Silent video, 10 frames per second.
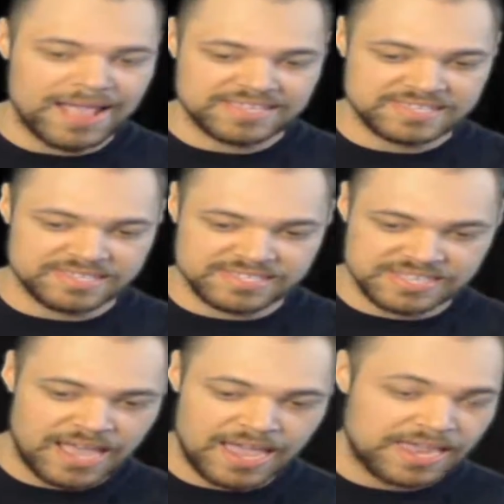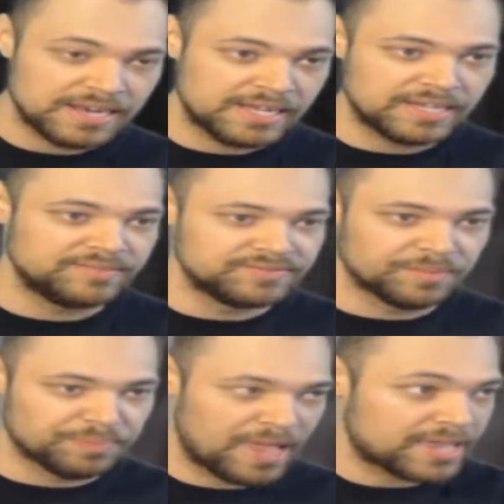as the side of the
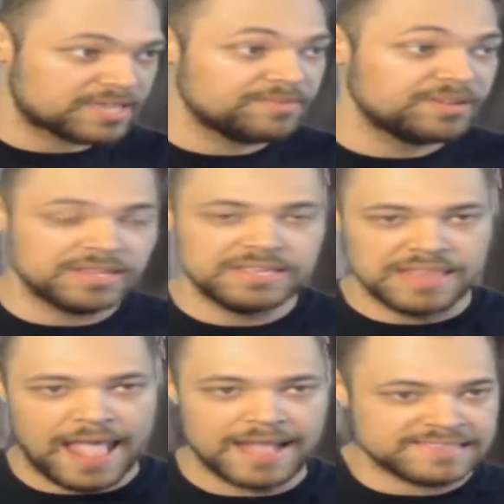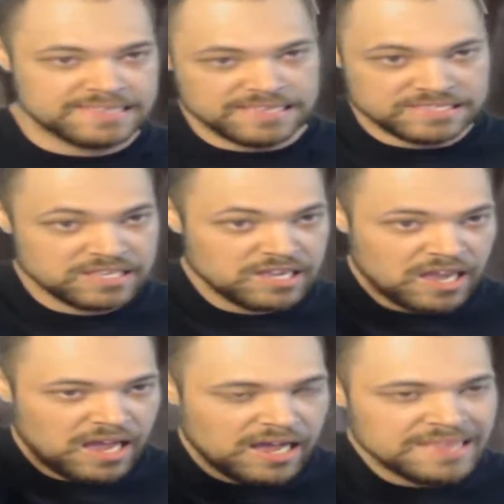black community that has this
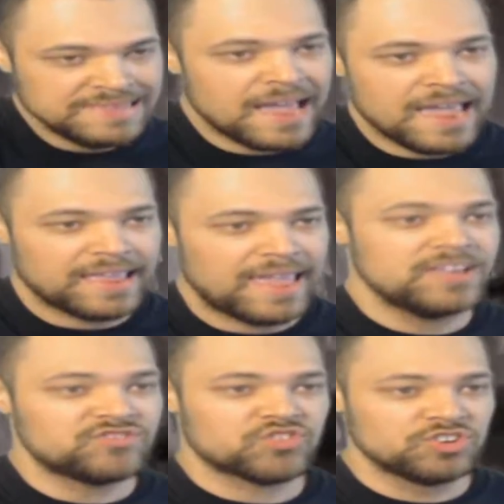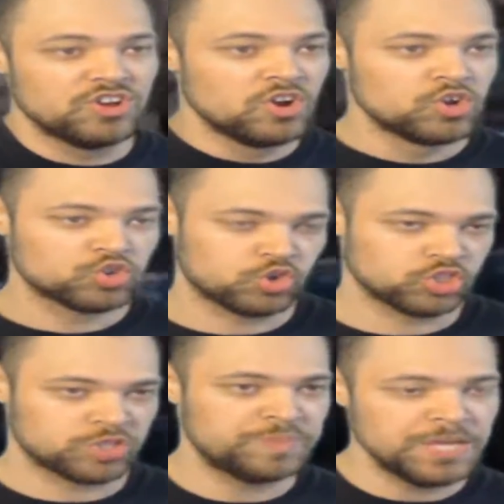undying hatred
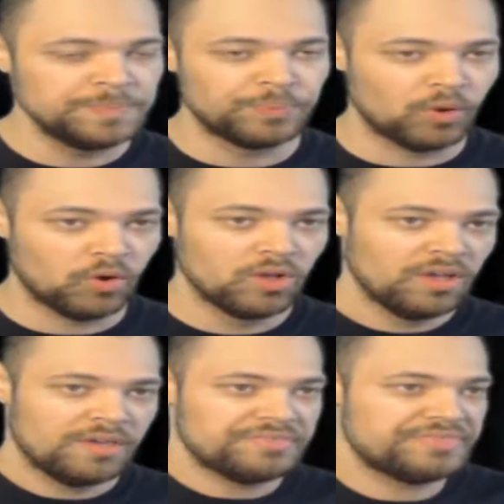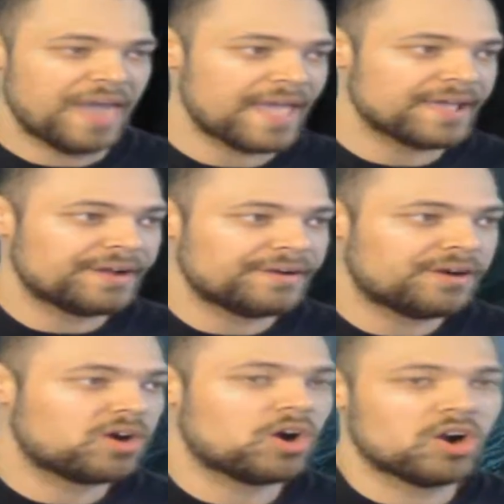towards people that
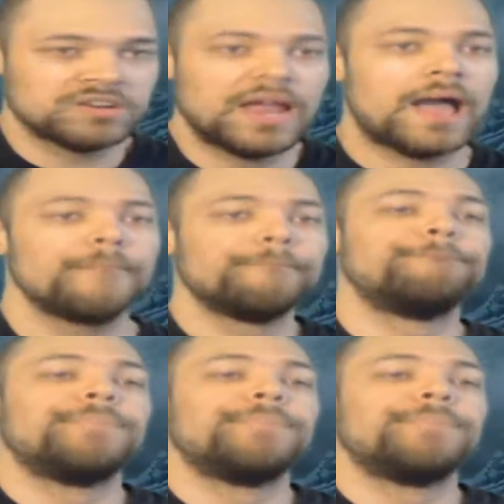are not